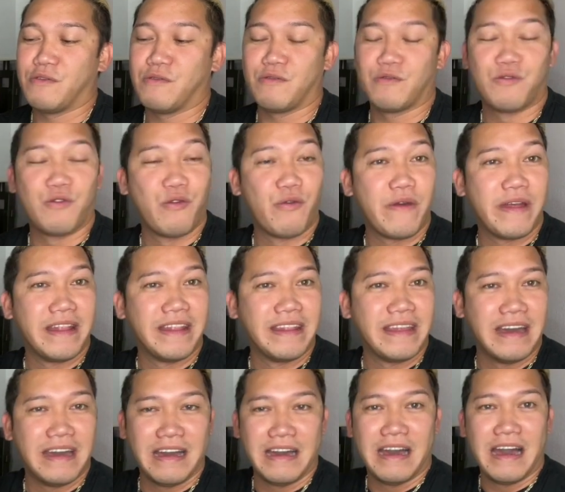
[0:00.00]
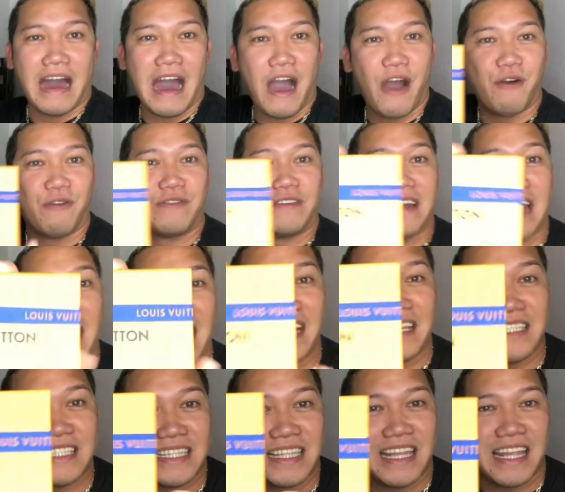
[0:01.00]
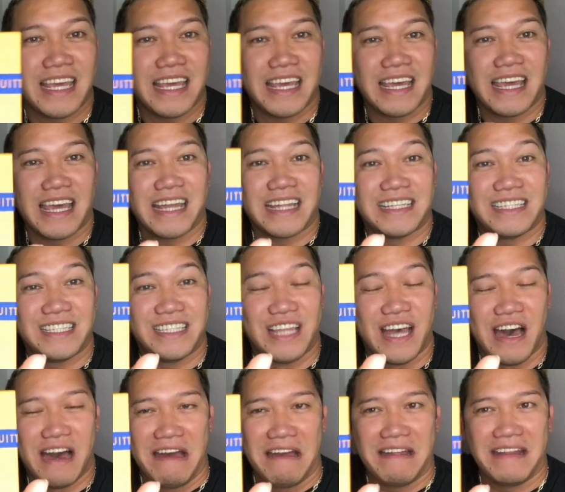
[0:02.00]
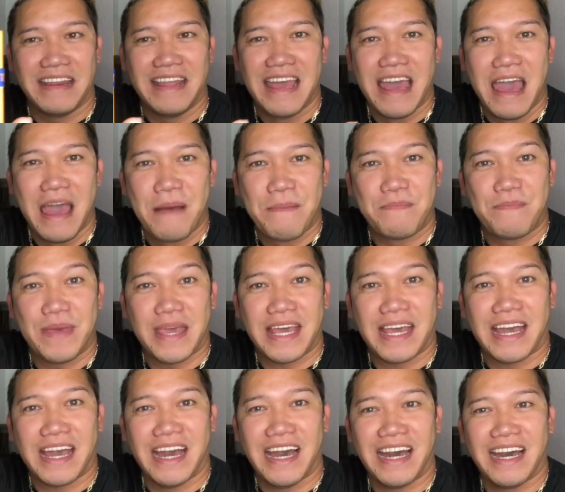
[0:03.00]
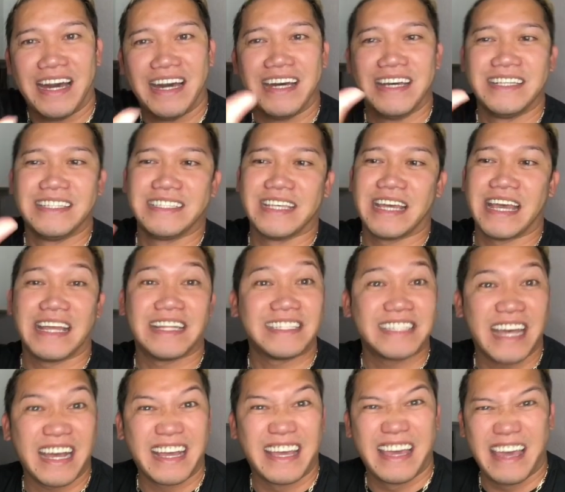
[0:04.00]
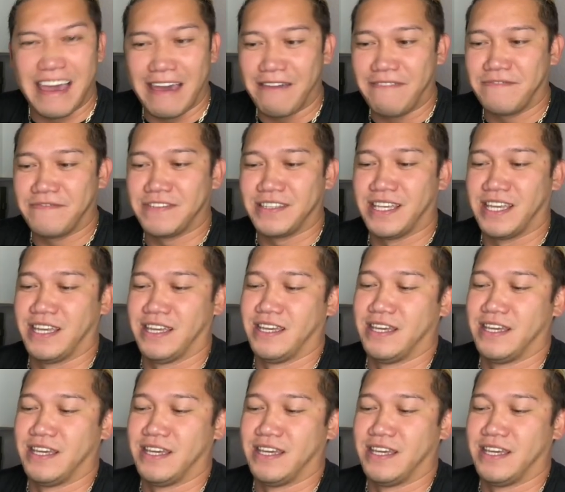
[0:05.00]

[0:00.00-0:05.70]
ruin the how nicely it's done because it's a gift.